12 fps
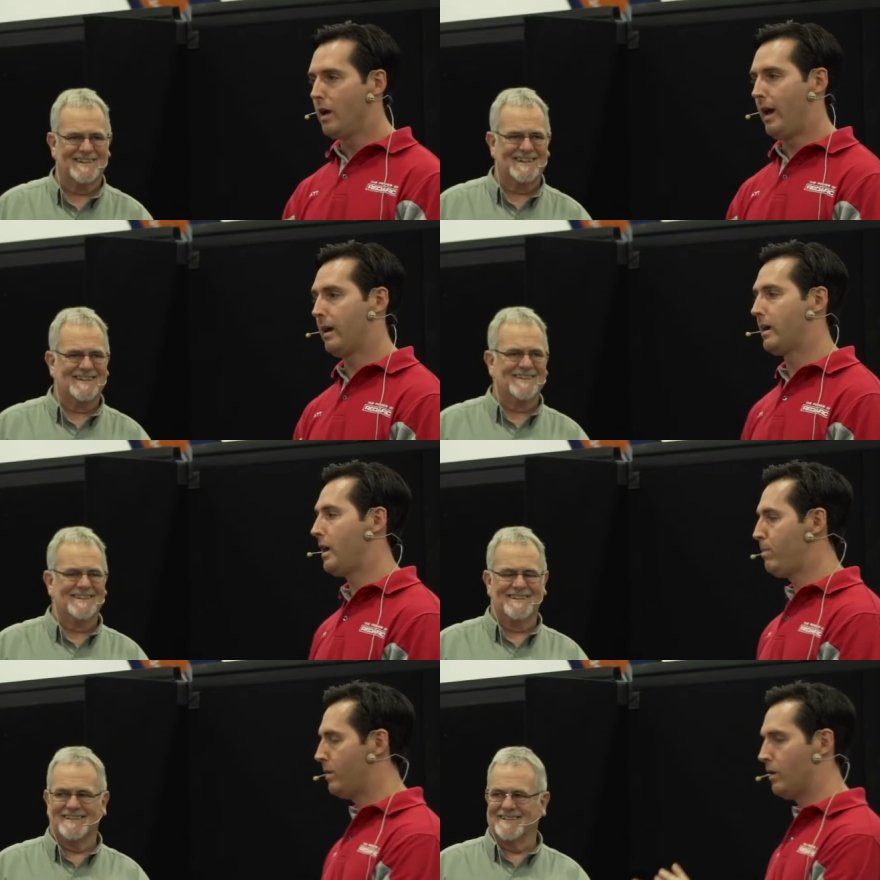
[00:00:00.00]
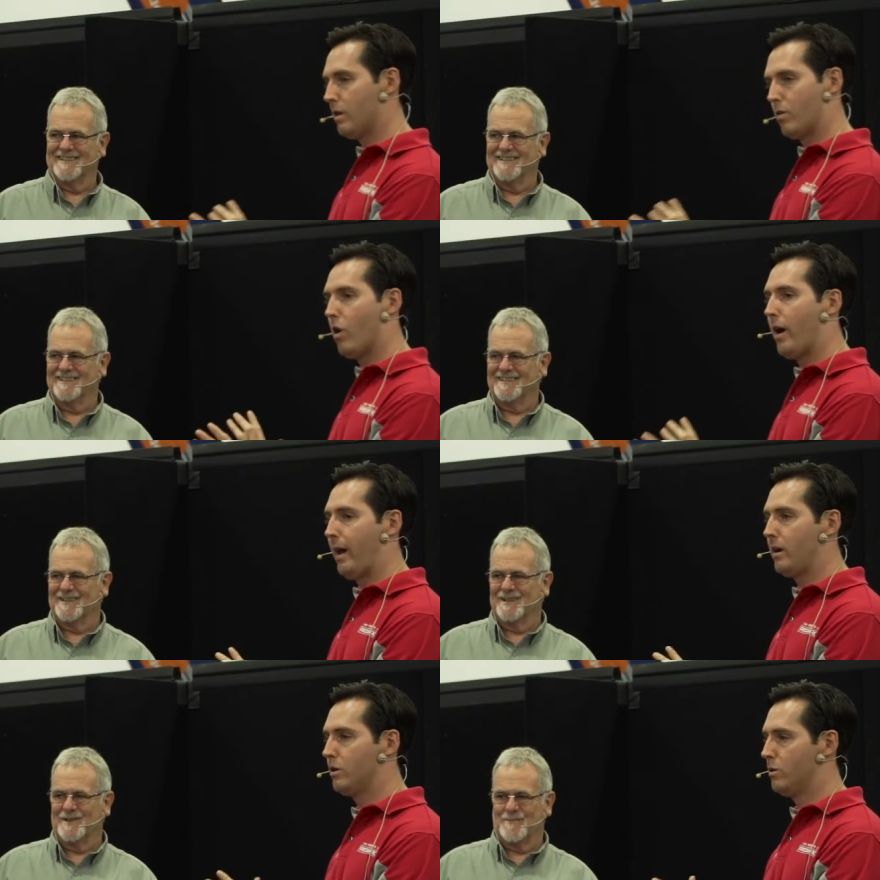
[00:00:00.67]
Speaker 1: and yep. keep it at the right
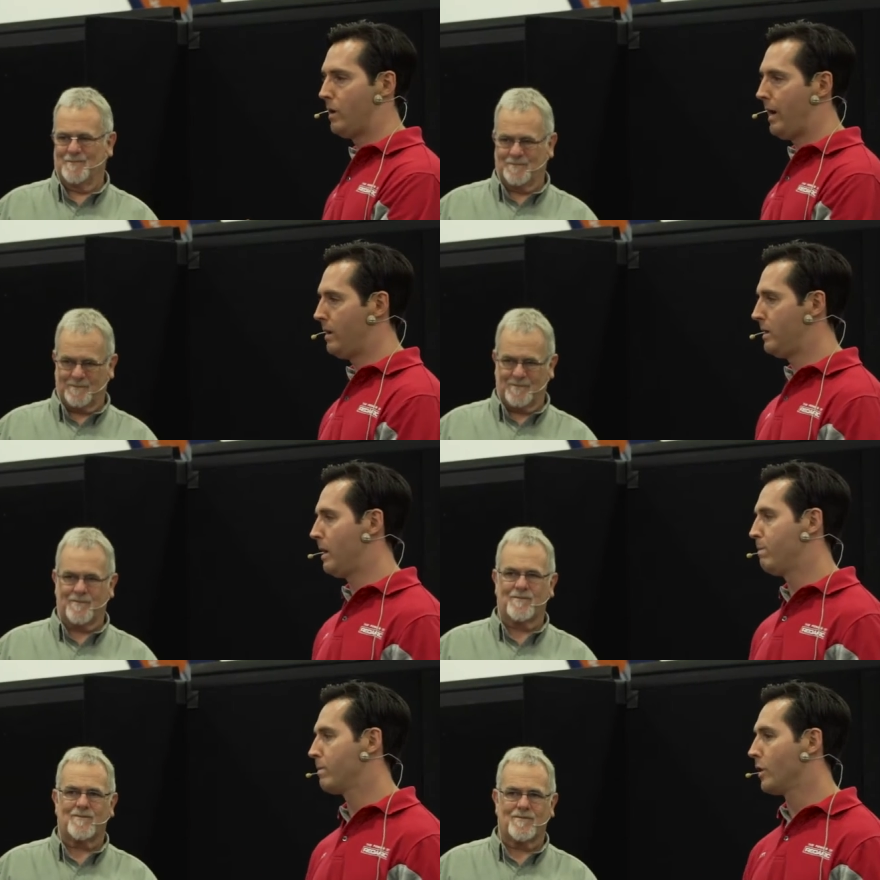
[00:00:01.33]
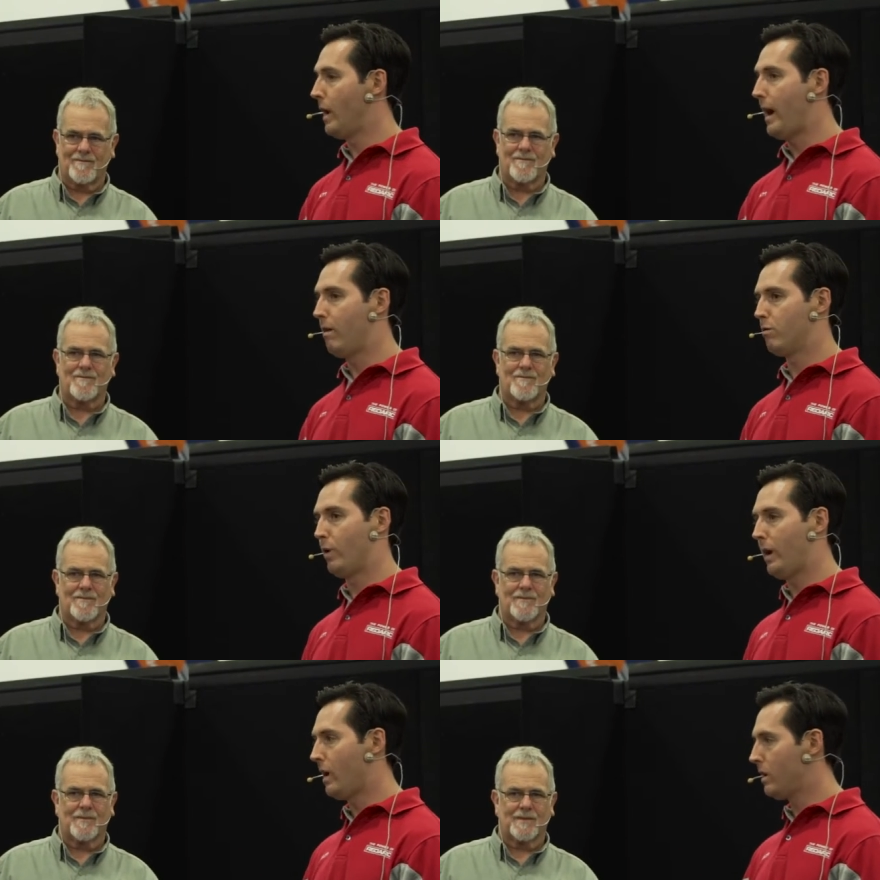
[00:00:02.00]
angle. And um, at
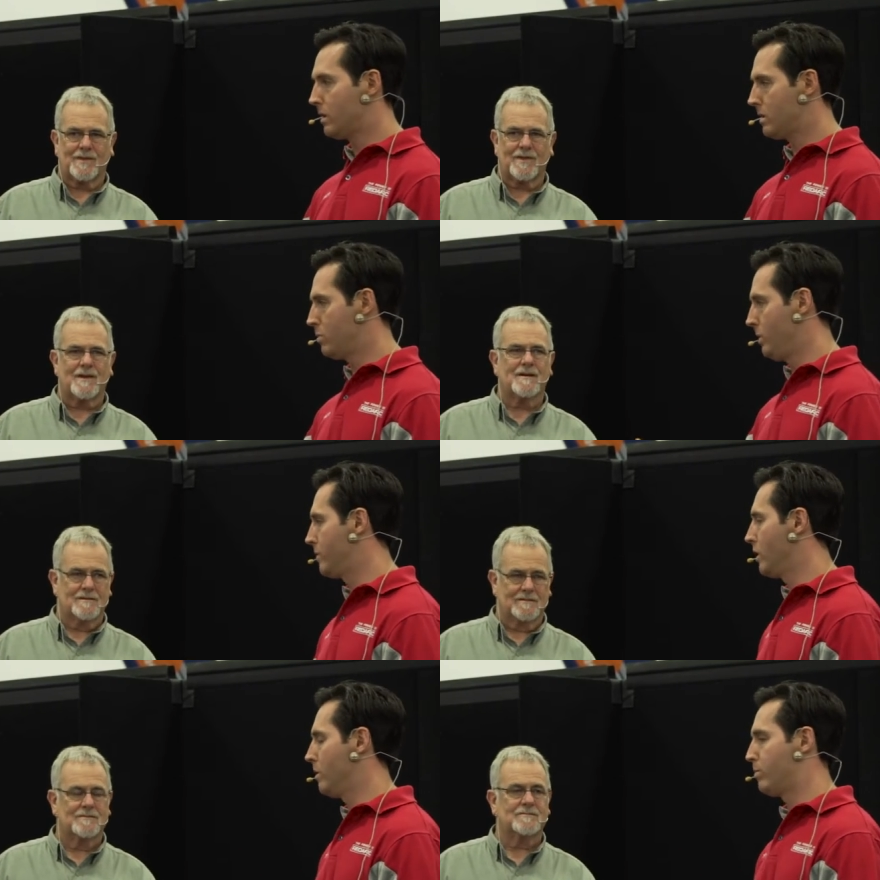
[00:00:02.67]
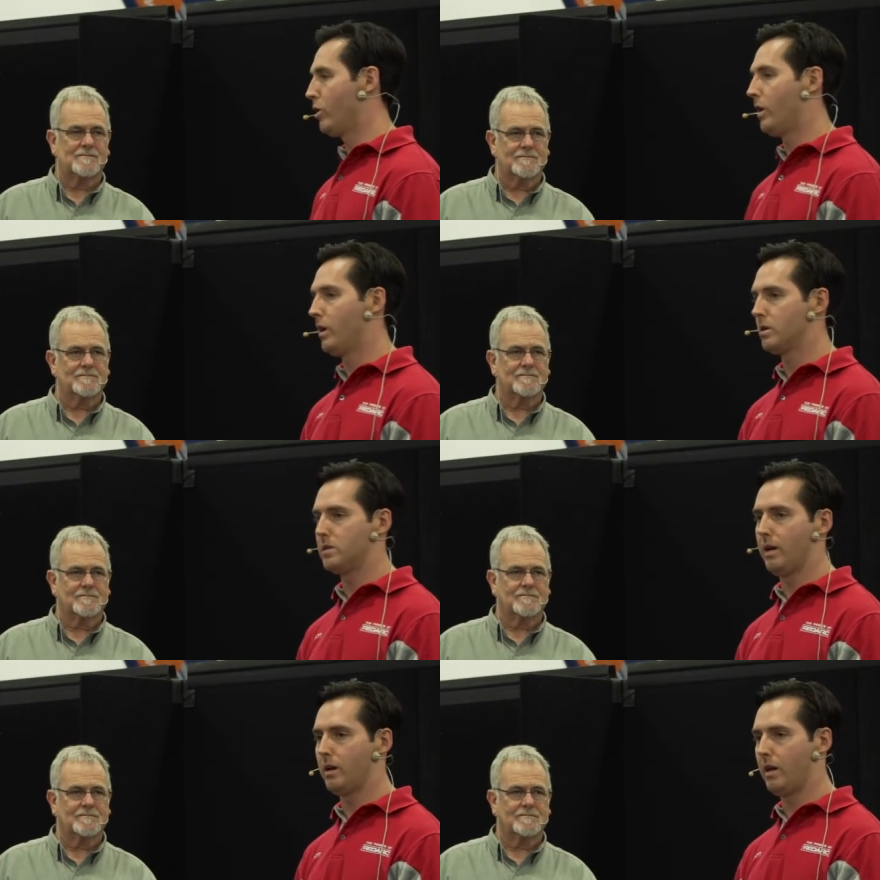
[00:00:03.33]
REDARC, we've got
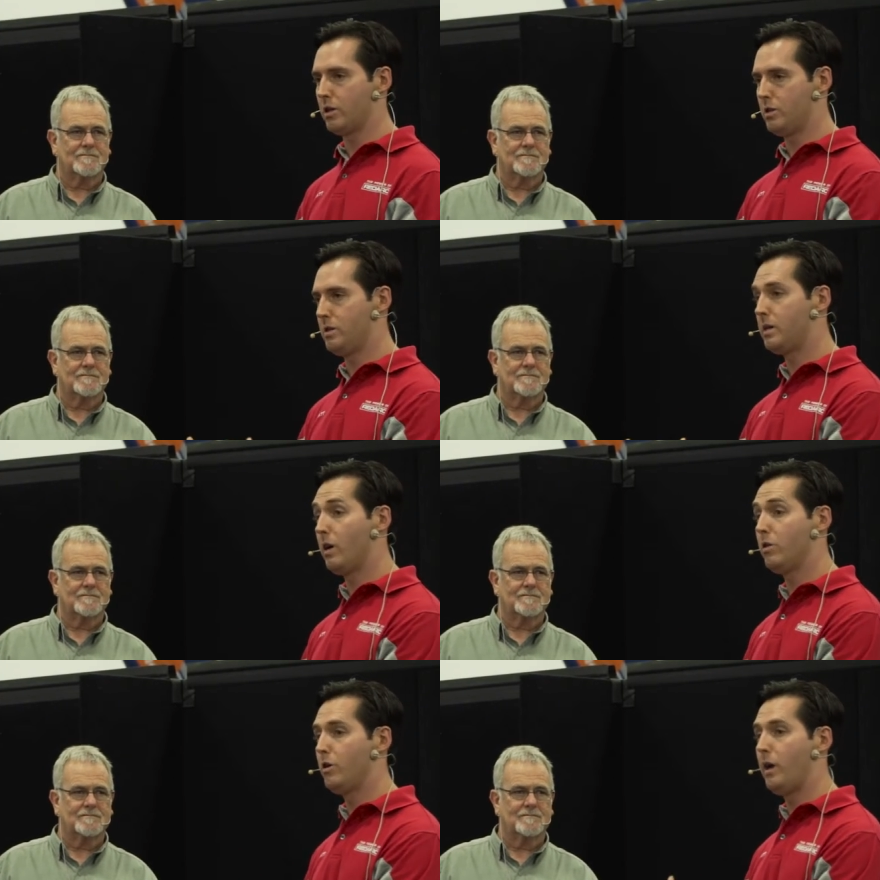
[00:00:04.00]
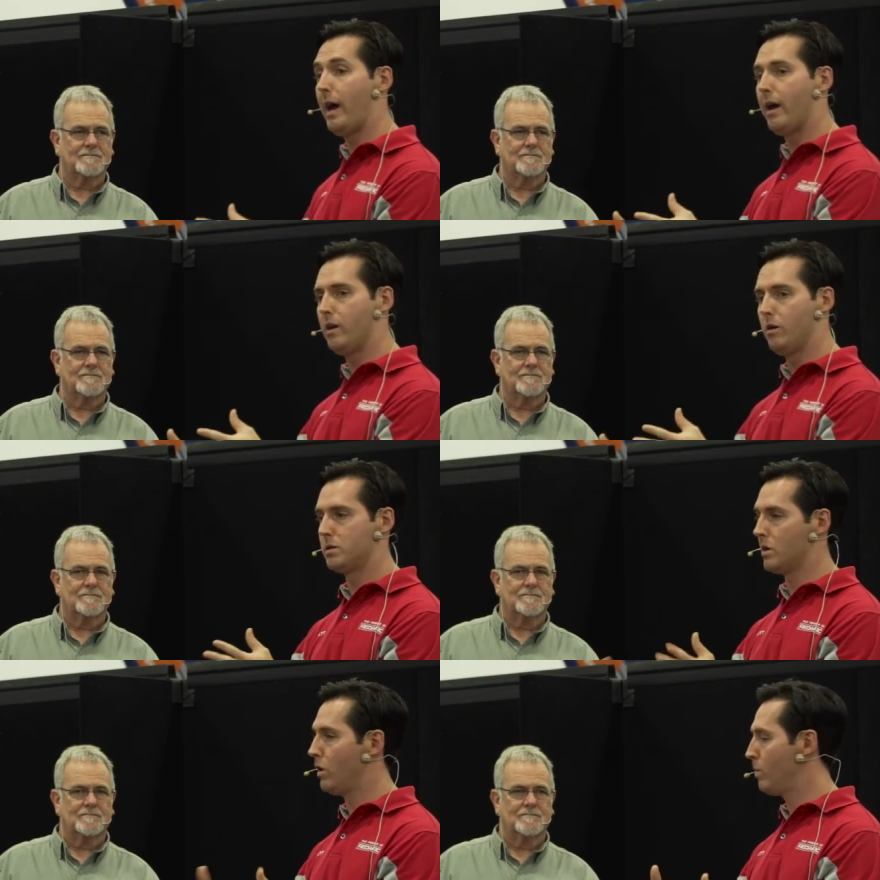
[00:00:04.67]
products that can actually tell you how your
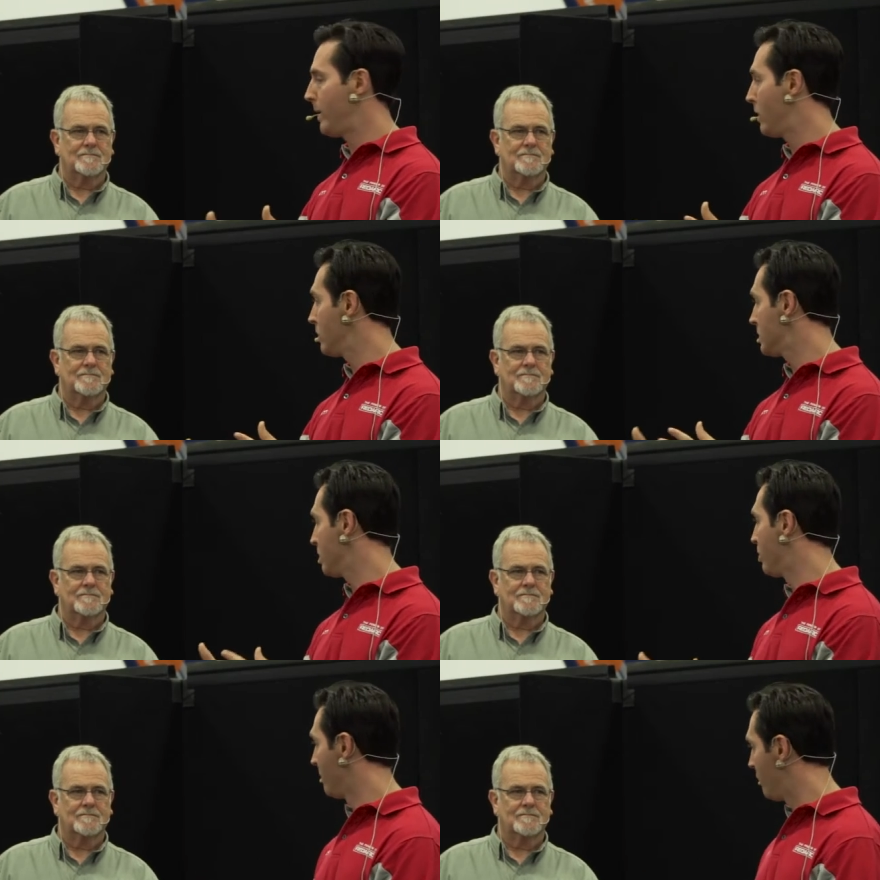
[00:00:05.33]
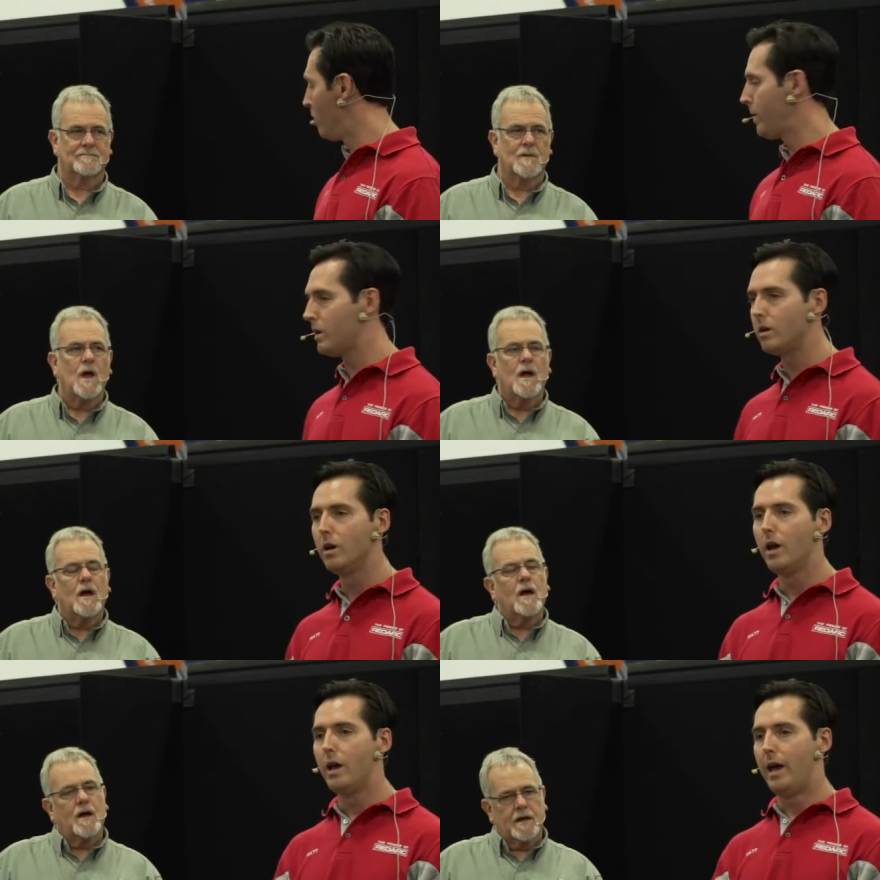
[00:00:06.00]
solar panels are performing.
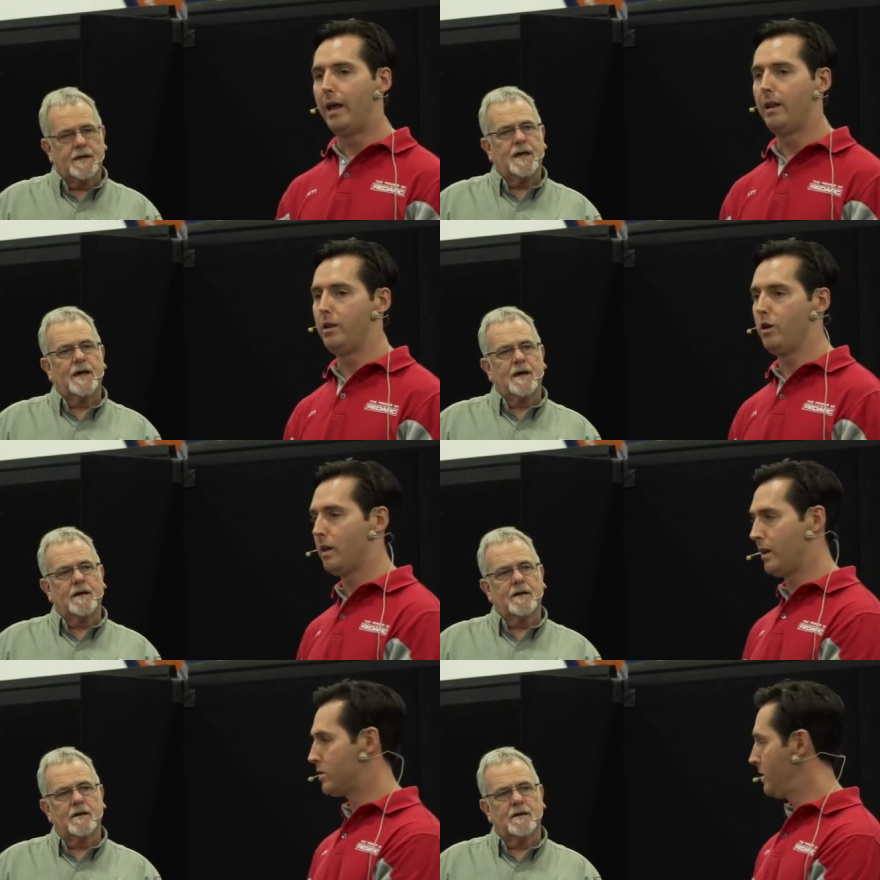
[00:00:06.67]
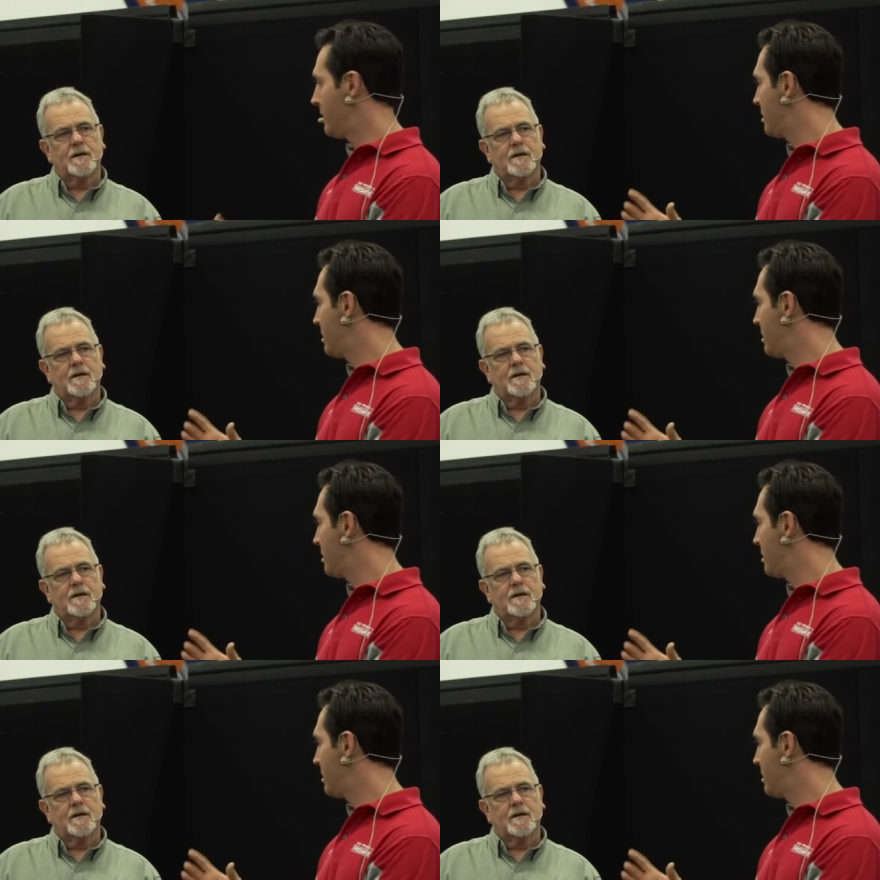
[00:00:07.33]
And yeah. then you can actually